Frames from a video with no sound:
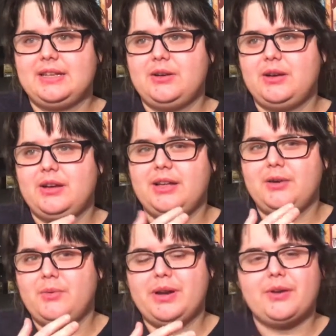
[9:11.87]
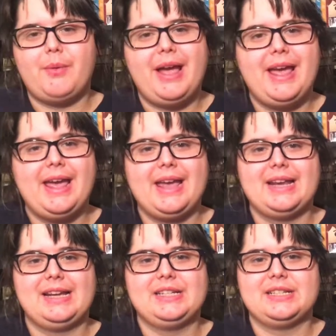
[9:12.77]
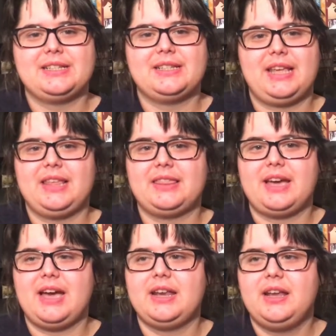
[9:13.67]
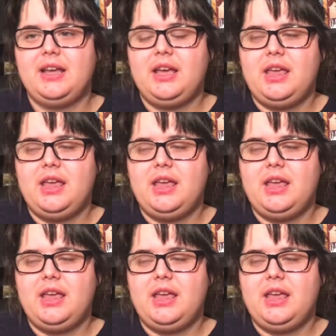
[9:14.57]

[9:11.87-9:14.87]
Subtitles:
in a weird way, and I just think that